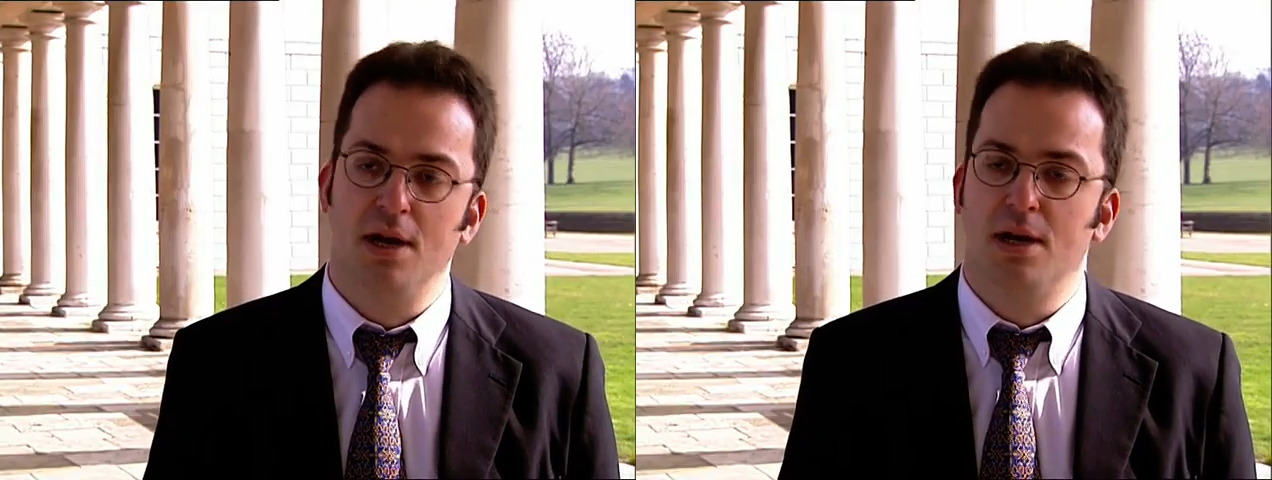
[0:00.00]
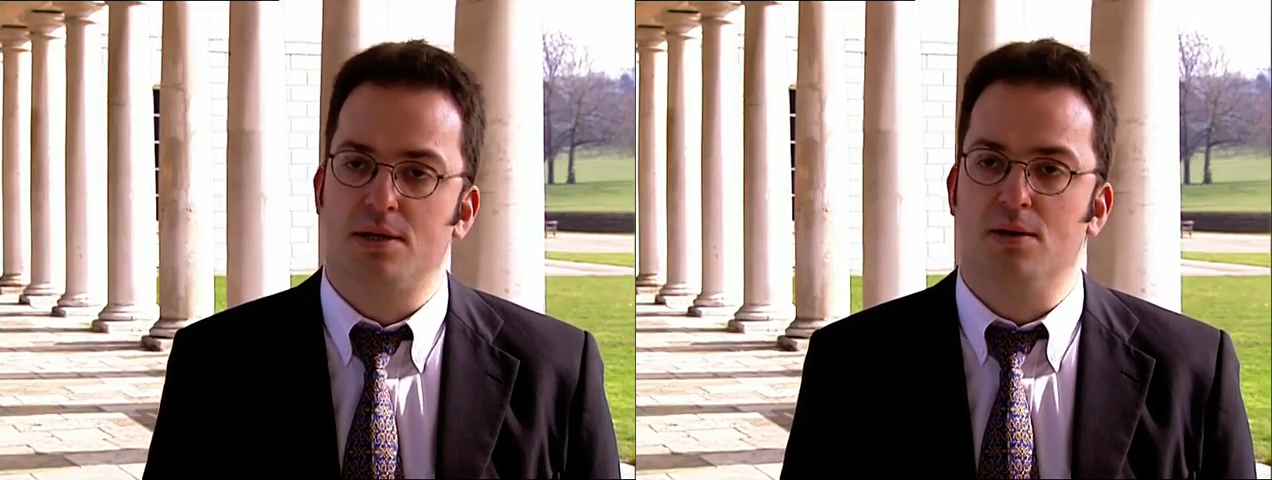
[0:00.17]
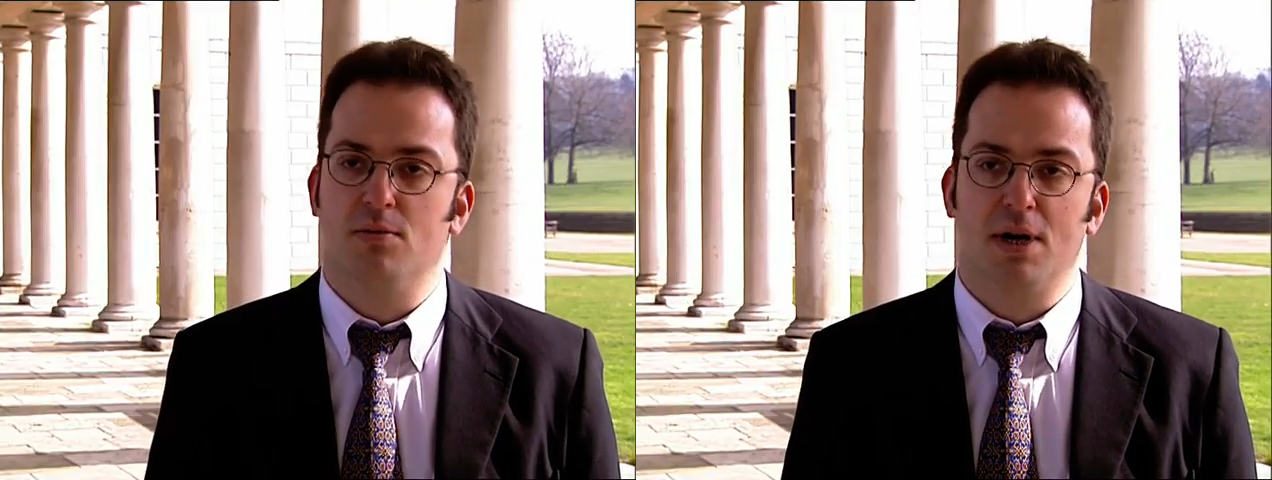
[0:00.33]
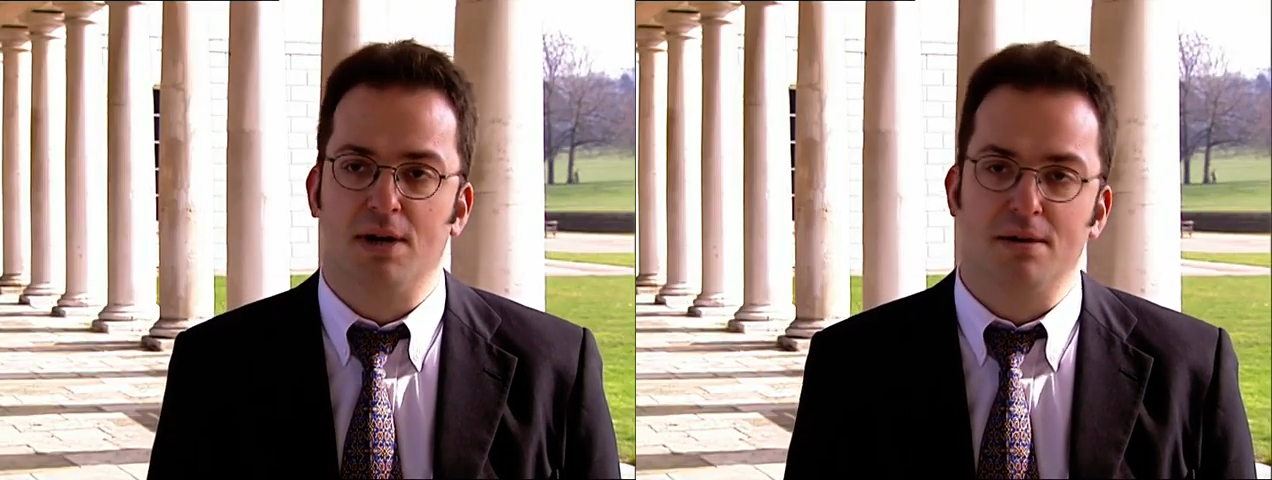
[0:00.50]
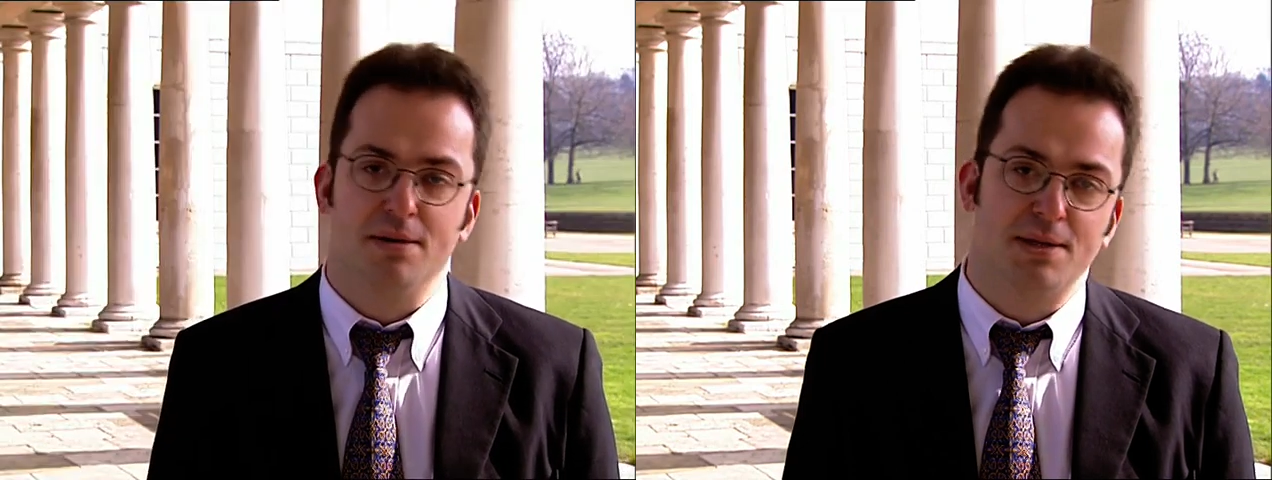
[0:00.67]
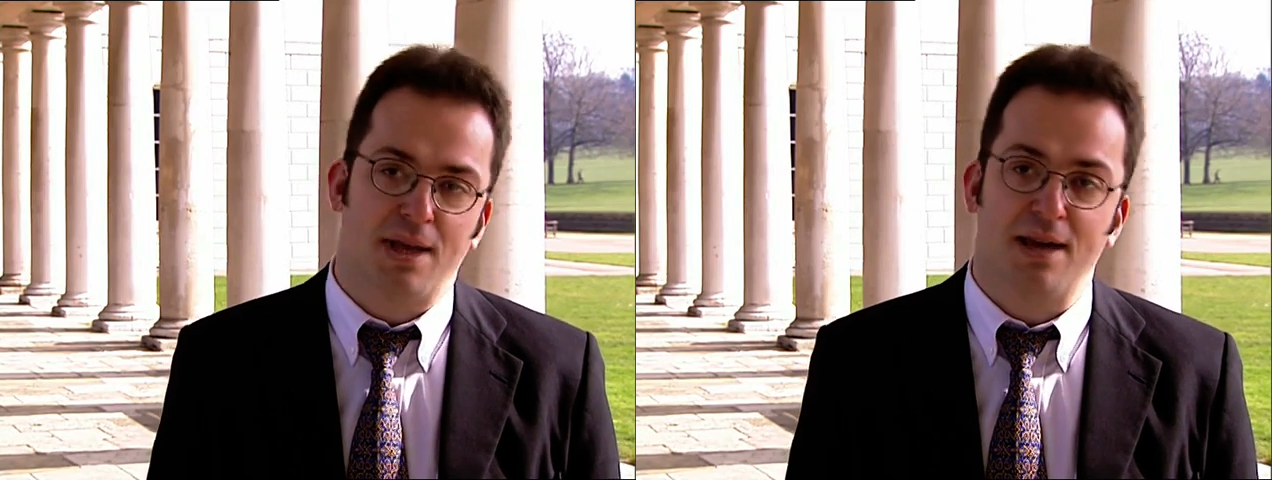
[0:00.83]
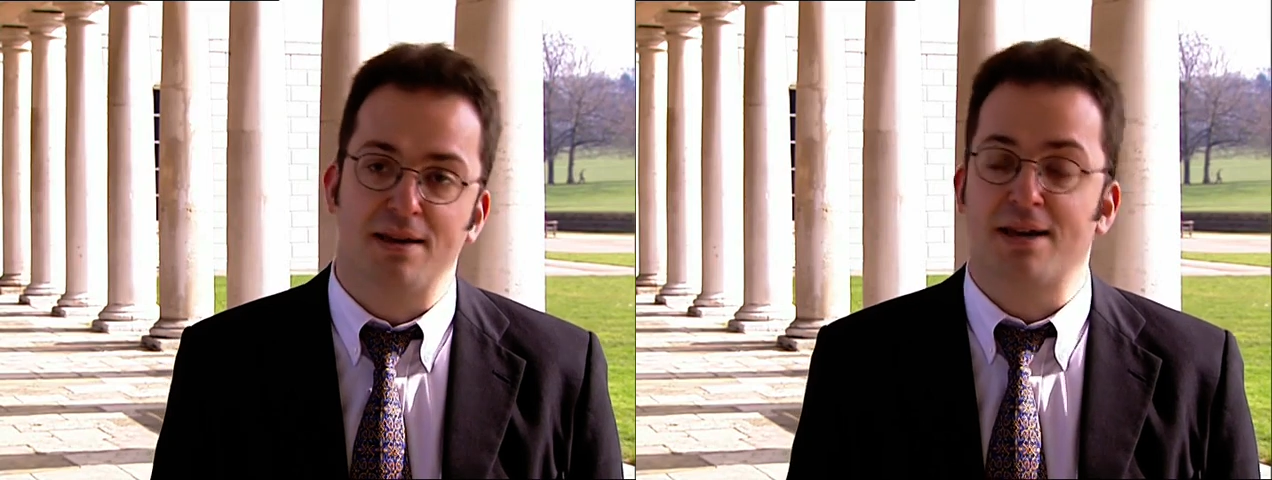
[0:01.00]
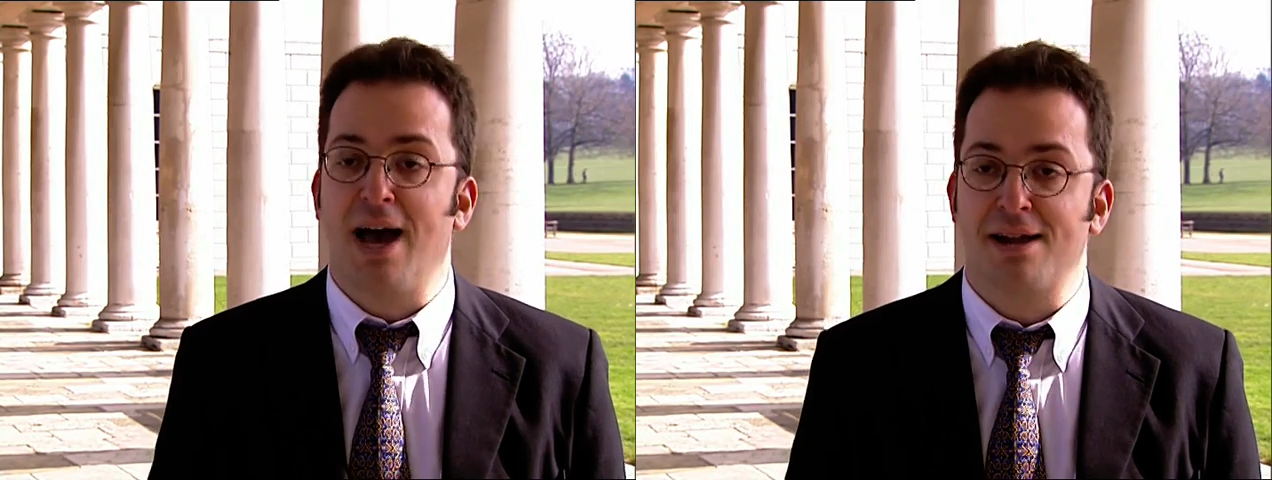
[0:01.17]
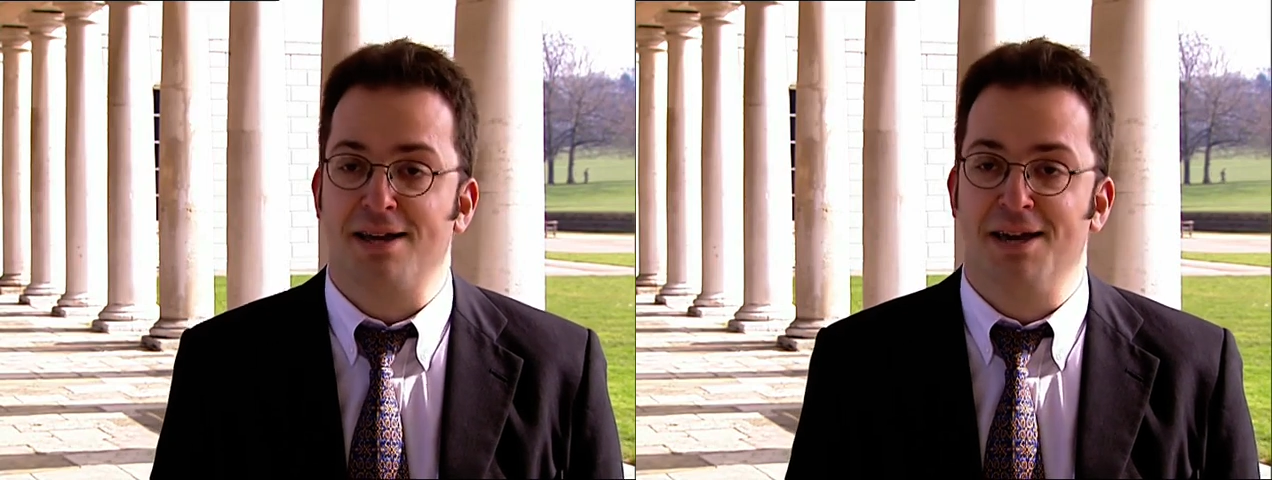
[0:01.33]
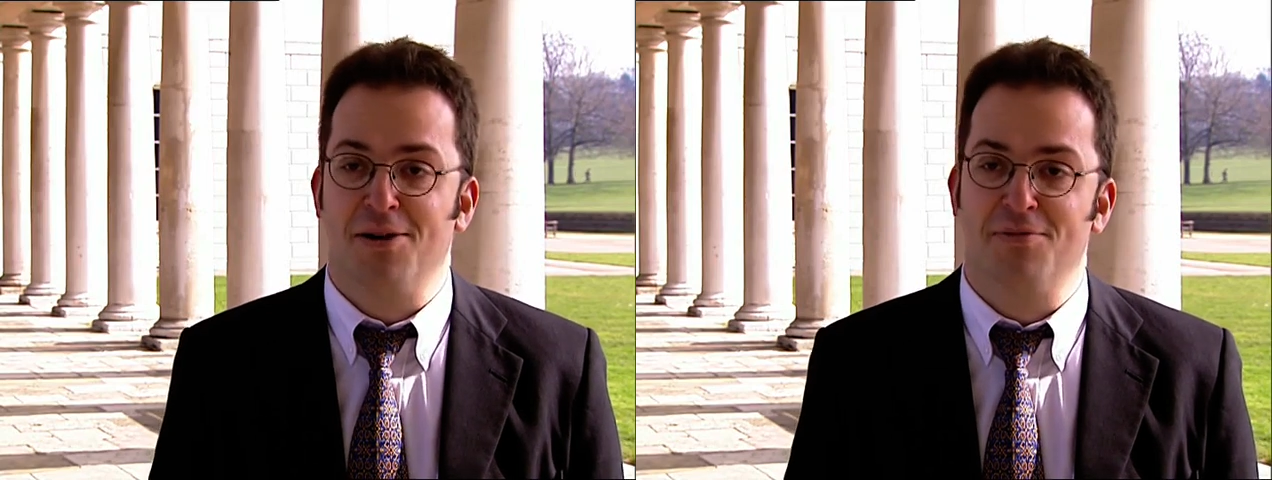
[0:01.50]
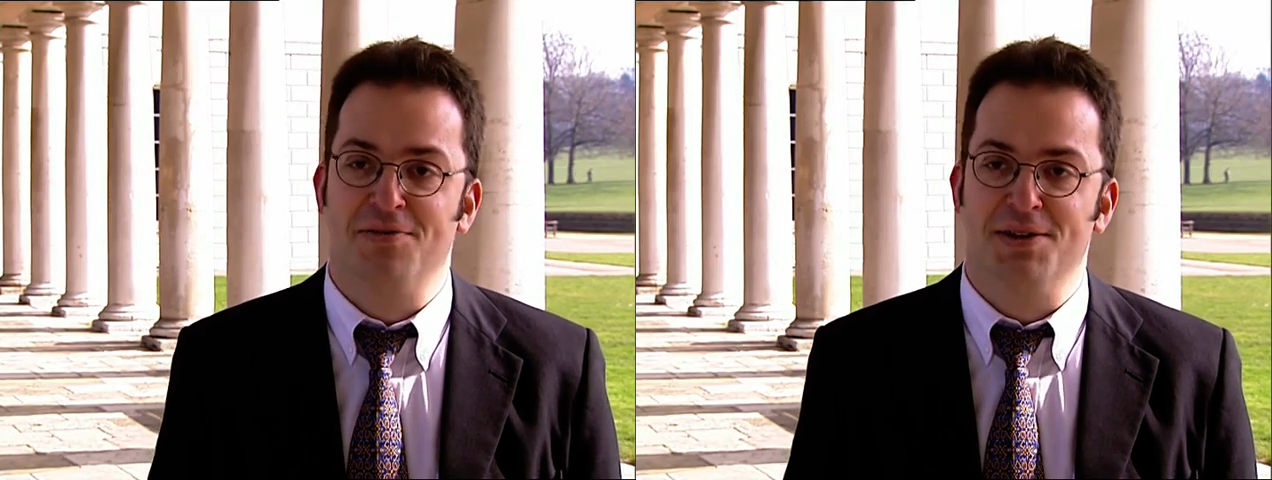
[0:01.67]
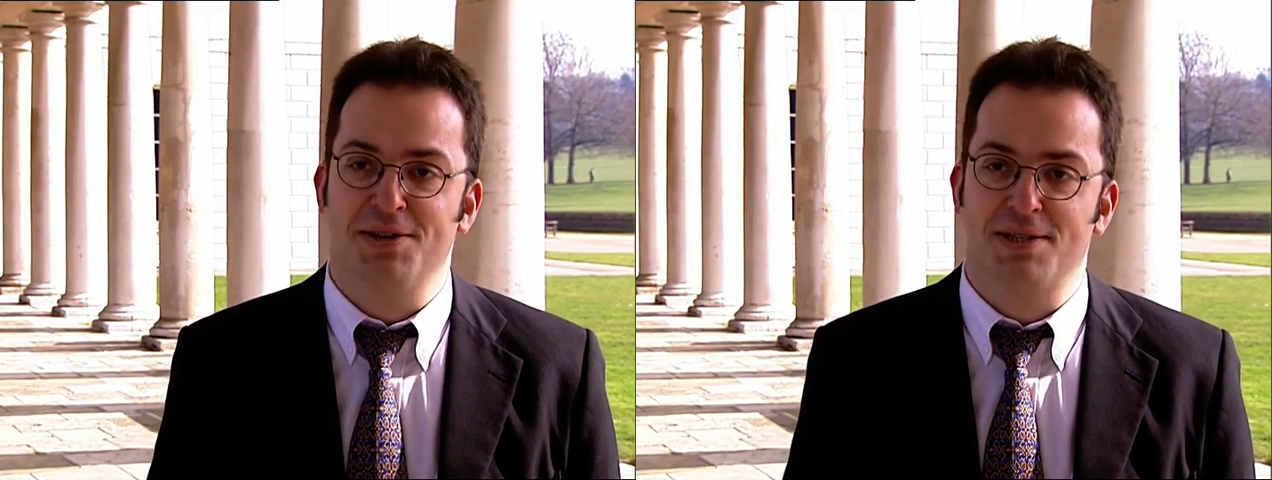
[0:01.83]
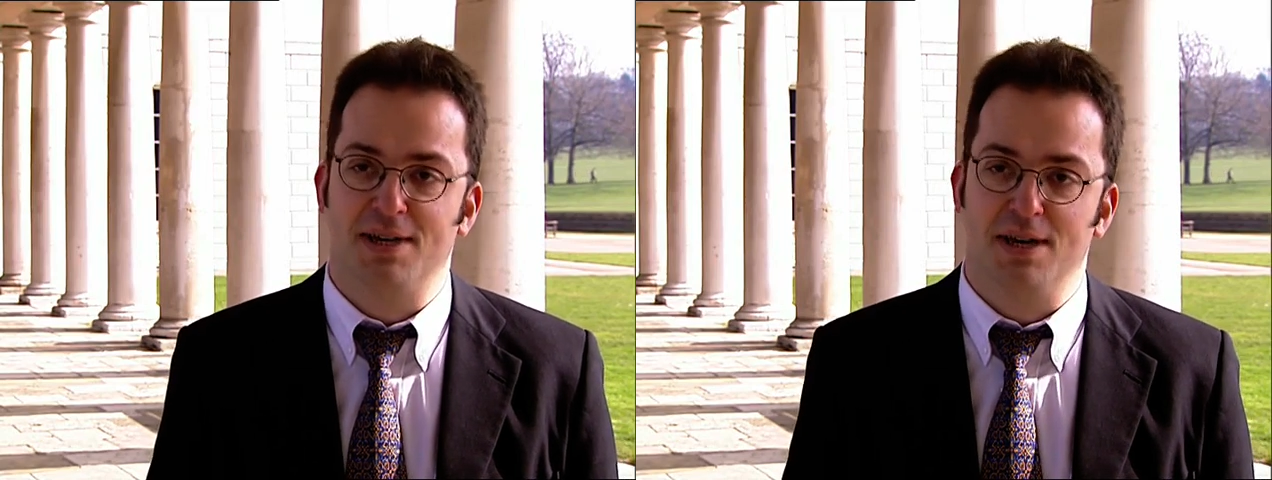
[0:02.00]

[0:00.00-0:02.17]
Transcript: So words like curry, obviously,